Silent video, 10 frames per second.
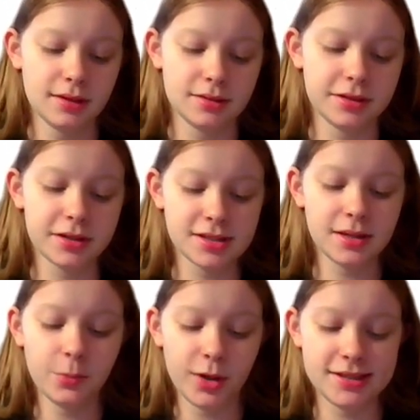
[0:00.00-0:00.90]
There are
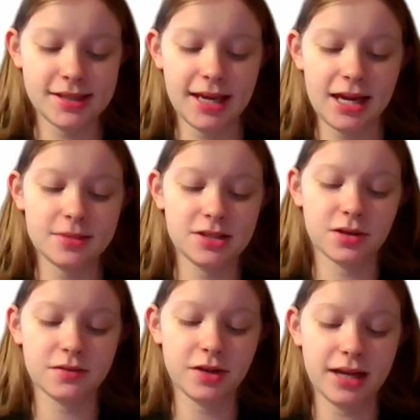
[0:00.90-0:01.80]
some words that came into
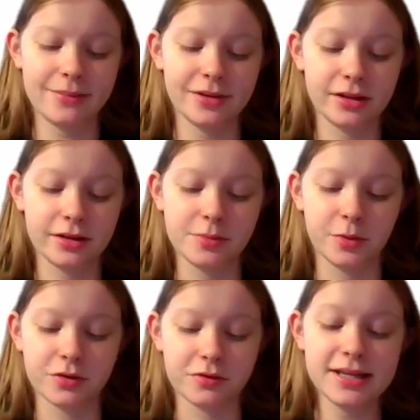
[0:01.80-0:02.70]
our vocabulary
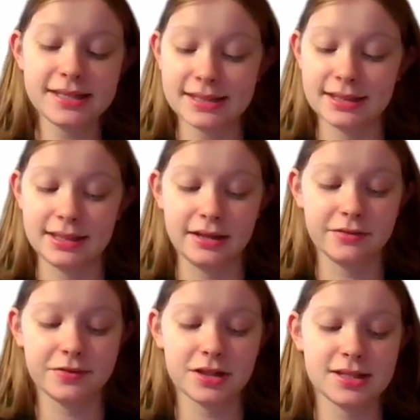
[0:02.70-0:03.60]
more recently.
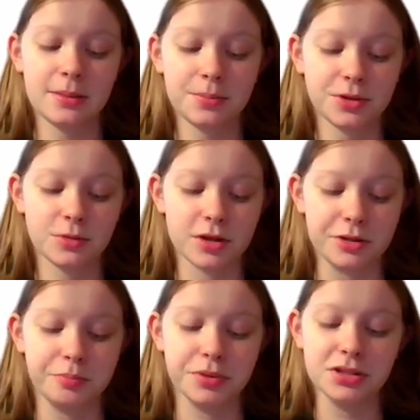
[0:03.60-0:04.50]
For example, the
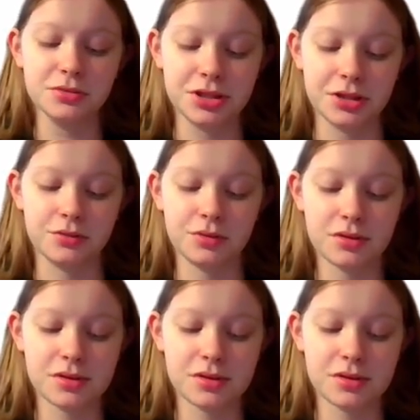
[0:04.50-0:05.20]
word Bluetooth.